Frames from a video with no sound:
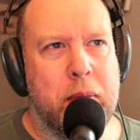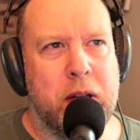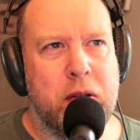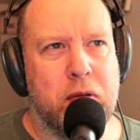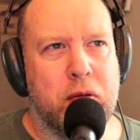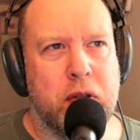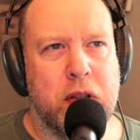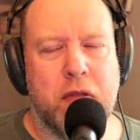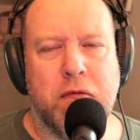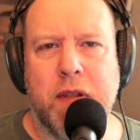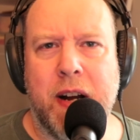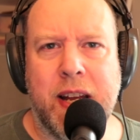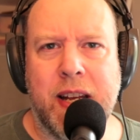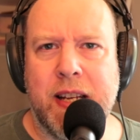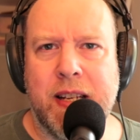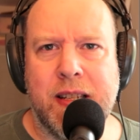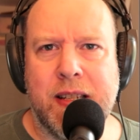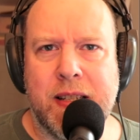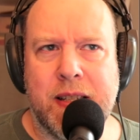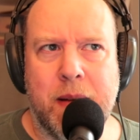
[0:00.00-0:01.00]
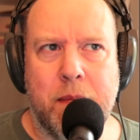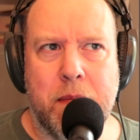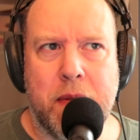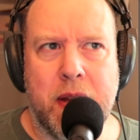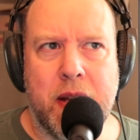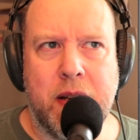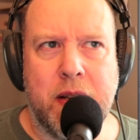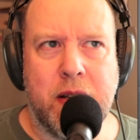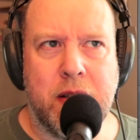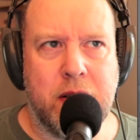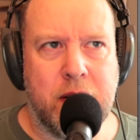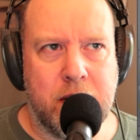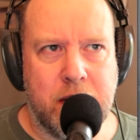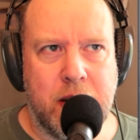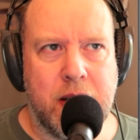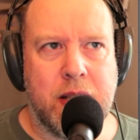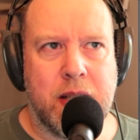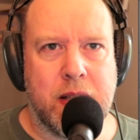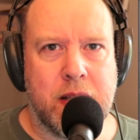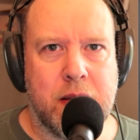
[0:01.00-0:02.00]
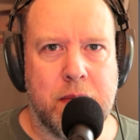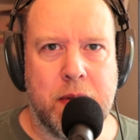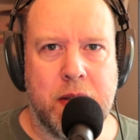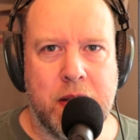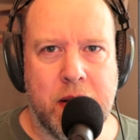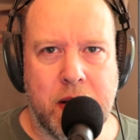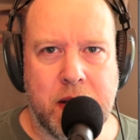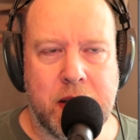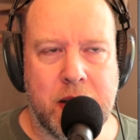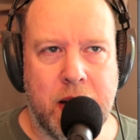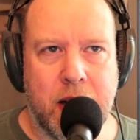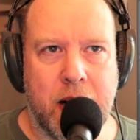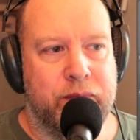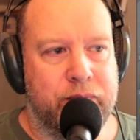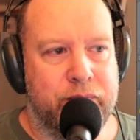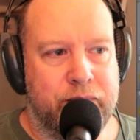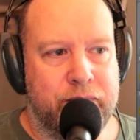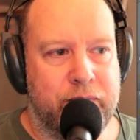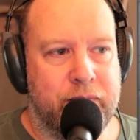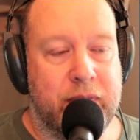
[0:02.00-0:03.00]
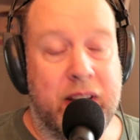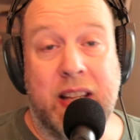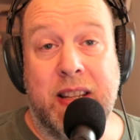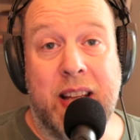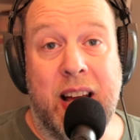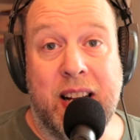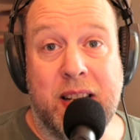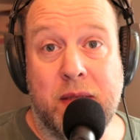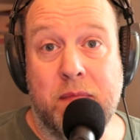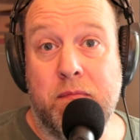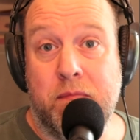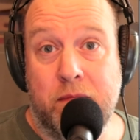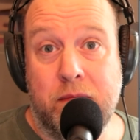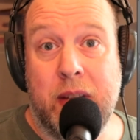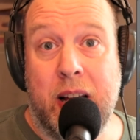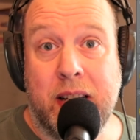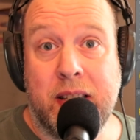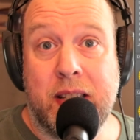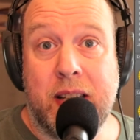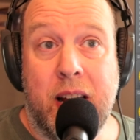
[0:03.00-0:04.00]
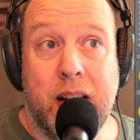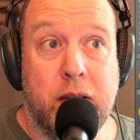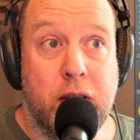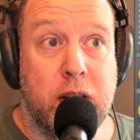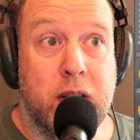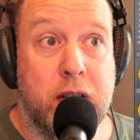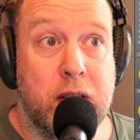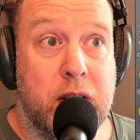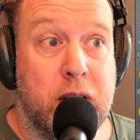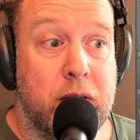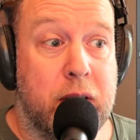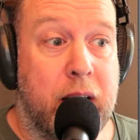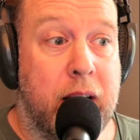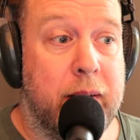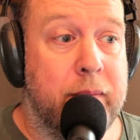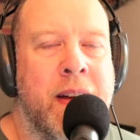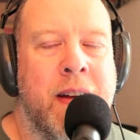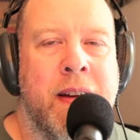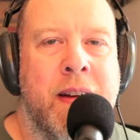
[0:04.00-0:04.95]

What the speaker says: you're narrating something and you need it to be nice and clear, then that's how you can do that.